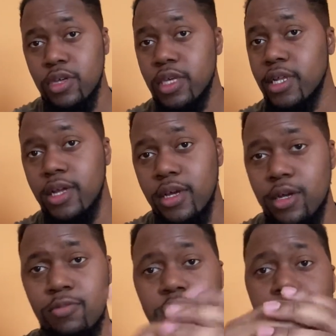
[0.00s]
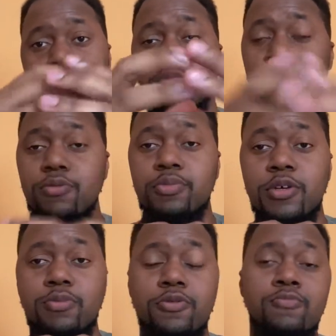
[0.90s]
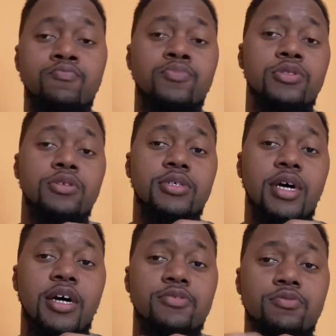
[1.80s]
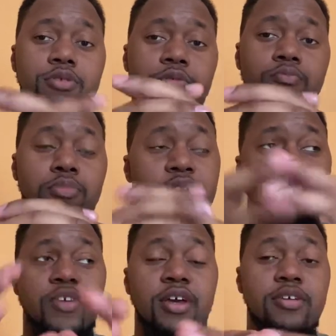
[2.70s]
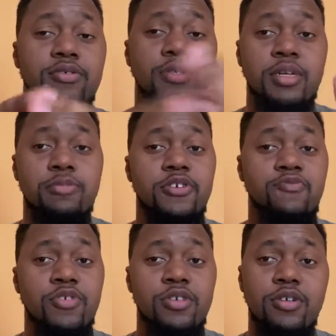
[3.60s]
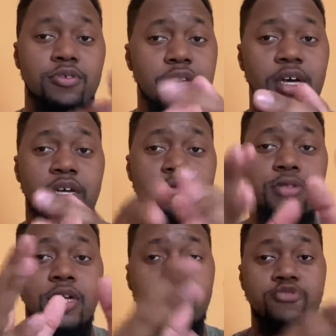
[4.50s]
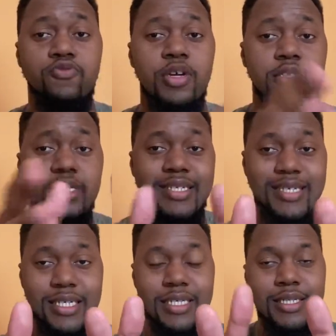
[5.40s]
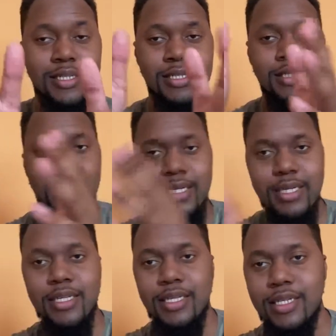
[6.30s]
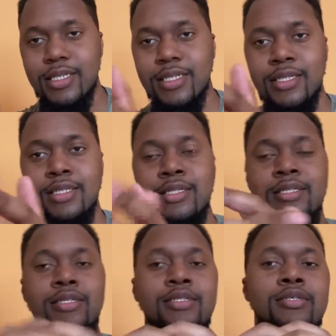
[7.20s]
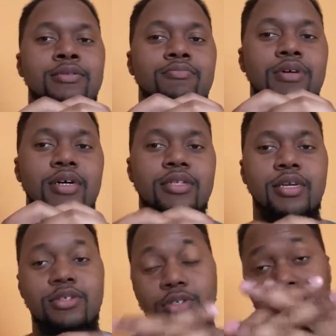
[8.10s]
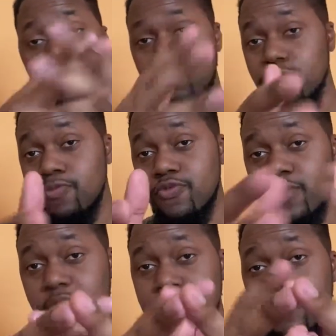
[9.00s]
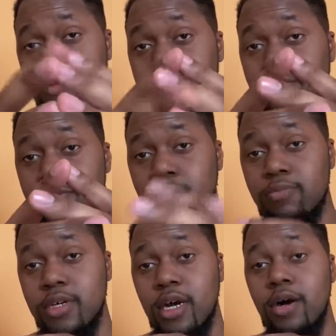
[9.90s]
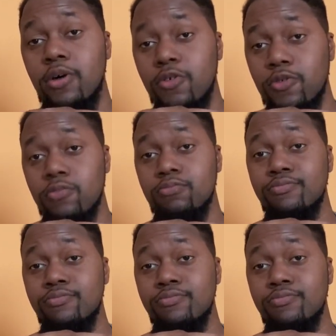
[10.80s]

you get him and some other people. These guys are really big fans of some of these video games. They could transition to this. But they chose Ruben Fleischer. I mean, I hope